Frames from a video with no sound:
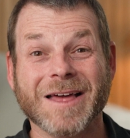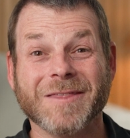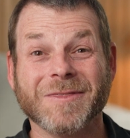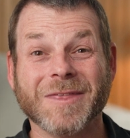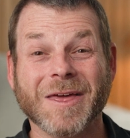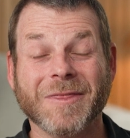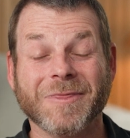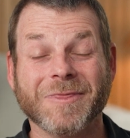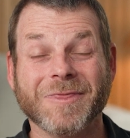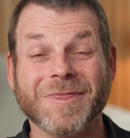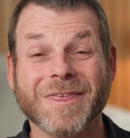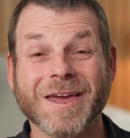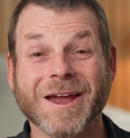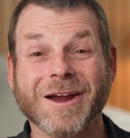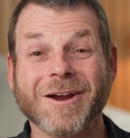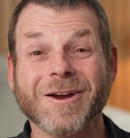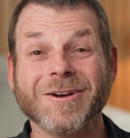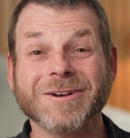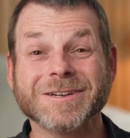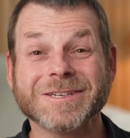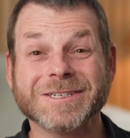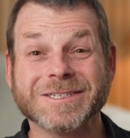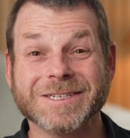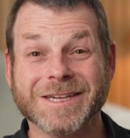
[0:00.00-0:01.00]
that
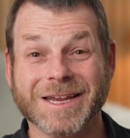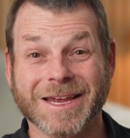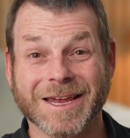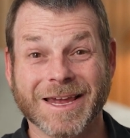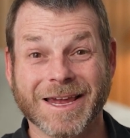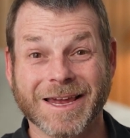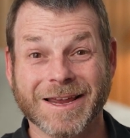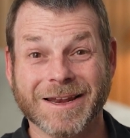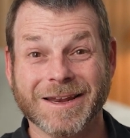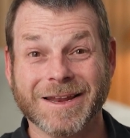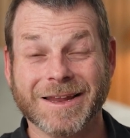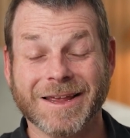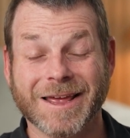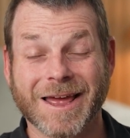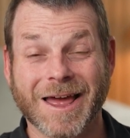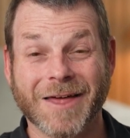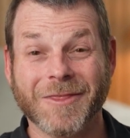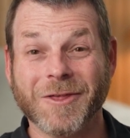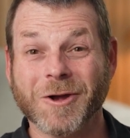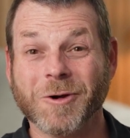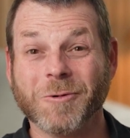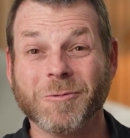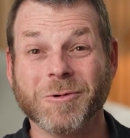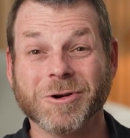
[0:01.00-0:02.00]
their singing
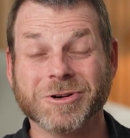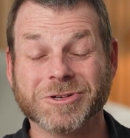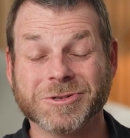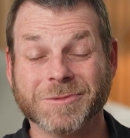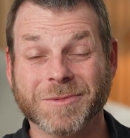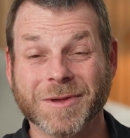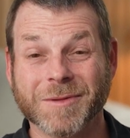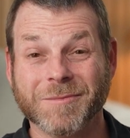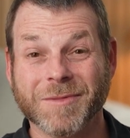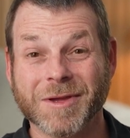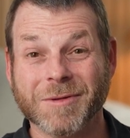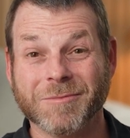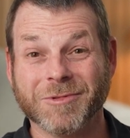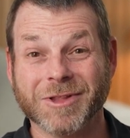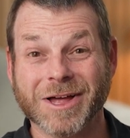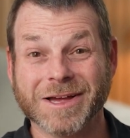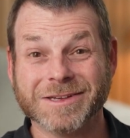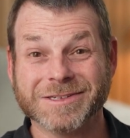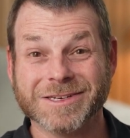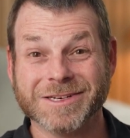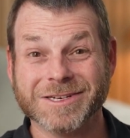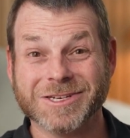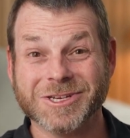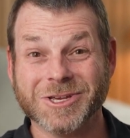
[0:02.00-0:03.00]
and their worship can be a
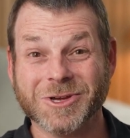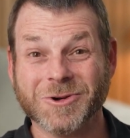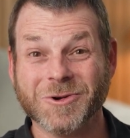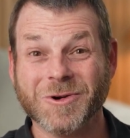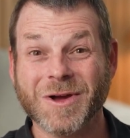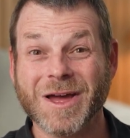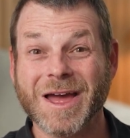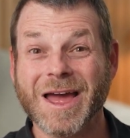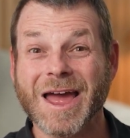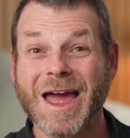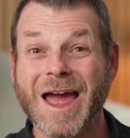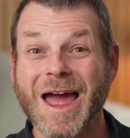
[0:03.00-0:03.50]
blessing to you,